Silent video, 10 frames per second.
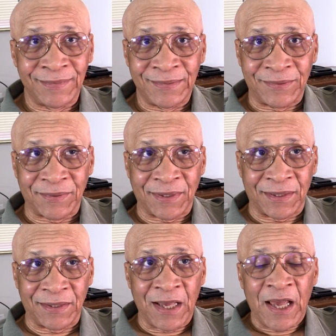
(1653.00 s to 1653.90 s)

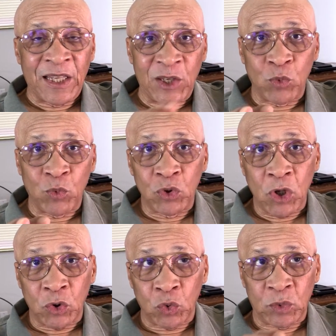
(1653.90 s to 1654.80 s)
okay, he would
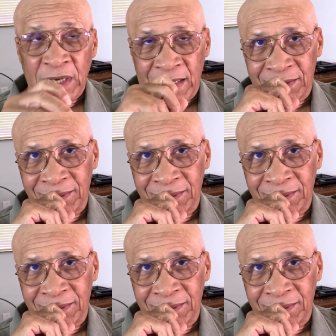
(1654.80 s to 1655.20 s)
not do that.